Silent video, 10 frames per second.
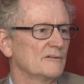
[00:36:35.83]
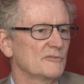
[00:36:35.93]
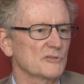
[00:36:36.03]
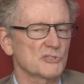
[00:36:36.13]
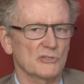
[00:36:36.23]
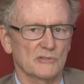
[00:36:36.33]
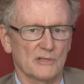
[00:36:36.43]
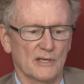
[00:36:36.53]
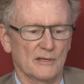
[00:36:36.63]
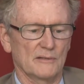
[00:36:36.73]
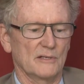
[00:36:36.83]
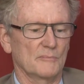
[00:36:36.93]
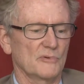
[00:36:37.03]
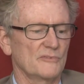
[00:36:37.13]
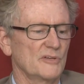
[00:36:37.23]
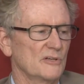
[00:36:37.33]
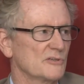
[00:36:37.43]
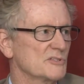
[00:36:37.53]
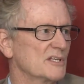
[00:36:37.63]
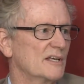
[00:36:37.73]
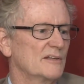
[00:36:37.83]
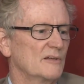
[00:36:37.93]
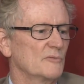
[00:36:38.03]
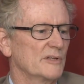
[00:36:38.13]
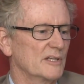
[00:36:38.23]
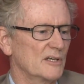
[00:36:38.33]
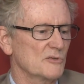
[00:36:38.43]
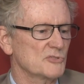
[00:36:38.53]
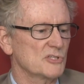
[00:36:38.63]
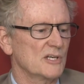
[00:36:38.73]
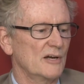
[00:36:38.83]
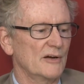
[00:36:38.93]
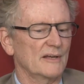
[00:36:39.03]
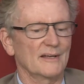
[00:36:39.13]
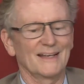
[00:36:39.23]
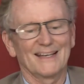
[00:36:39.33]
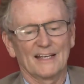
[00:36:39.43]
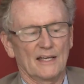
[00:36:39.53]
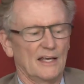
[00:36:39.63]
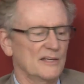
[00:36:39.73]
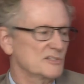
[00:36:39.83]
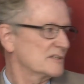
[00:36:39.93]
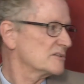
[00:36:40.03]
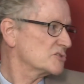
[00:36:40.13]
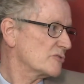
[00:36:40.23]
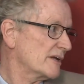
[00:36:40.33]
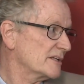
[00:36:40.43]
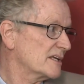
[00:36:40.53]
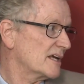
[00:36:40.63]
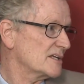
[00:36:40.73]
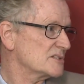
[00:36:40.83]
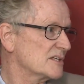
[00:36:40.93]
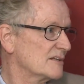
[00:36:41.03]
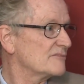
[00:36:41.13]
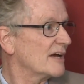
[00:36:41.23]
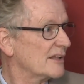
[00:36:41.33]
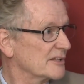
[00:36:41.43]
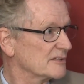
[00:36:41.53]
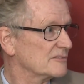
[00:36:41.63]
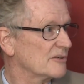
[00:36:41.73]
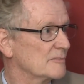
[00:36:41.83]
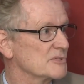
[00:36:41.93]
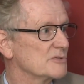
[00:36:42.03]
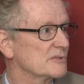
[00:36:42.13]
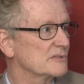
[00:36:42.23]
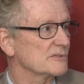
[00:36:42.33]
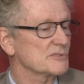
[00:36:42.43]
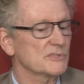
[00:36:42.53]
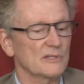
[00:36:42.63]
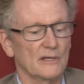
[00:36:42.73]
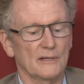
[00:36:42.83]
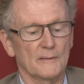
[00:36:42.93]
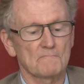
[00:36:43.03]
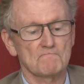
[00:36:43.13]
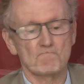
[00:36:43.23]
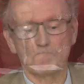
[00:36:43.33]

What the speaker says: for a certain number of years, and then when it goes generic, as in the Shkreli case and Valiant Pharmaceuticals,